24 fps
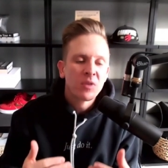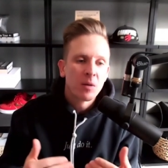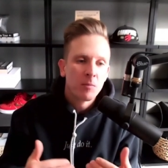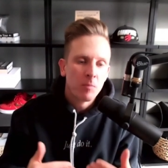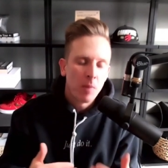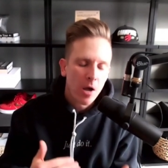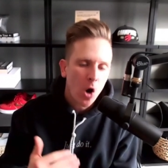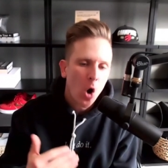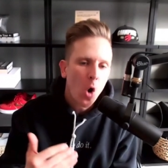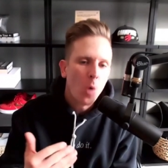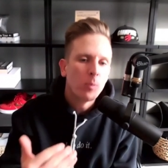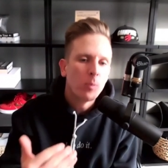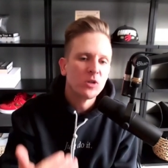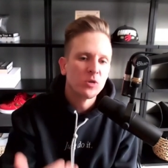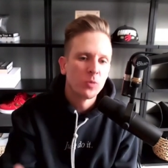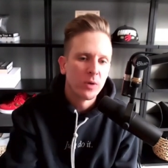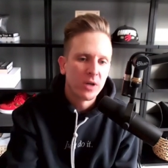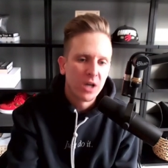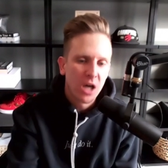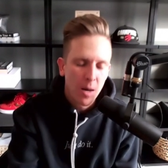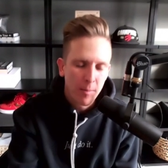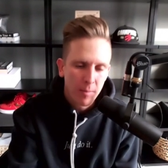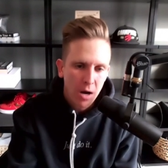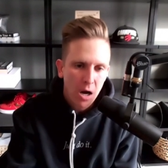My hope is we
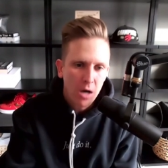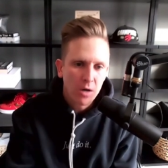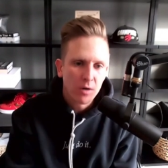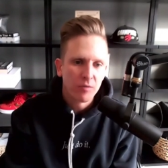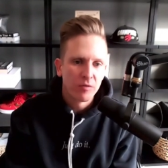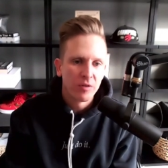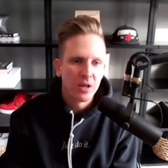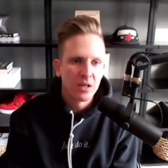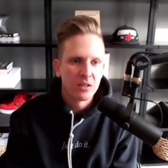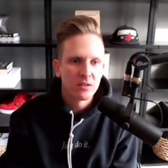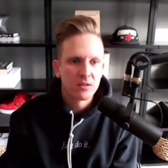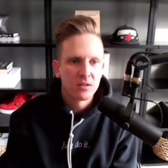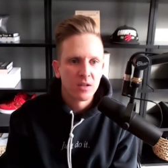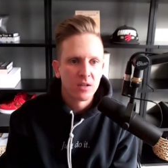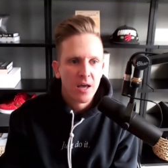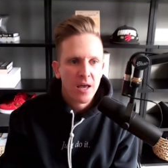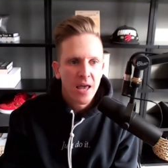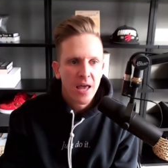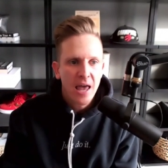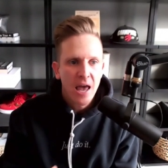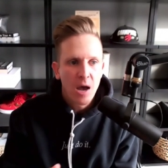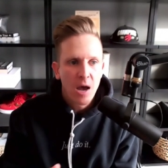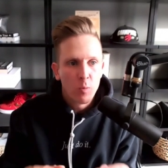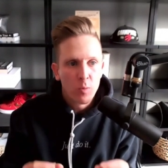come out of this
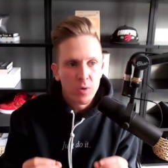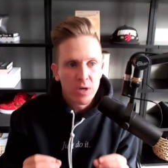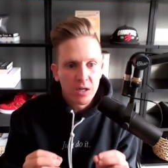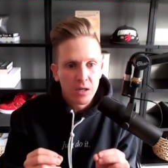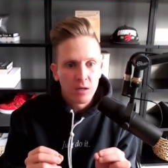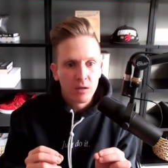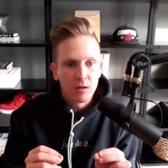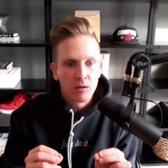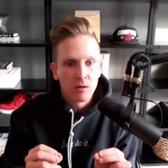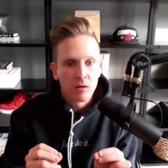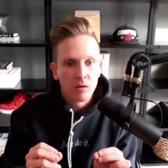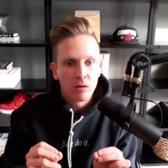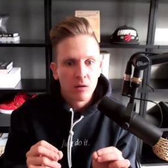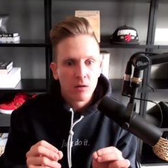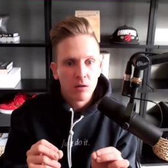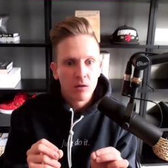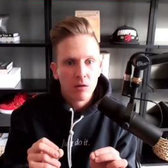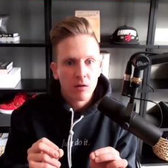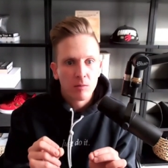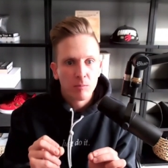and we can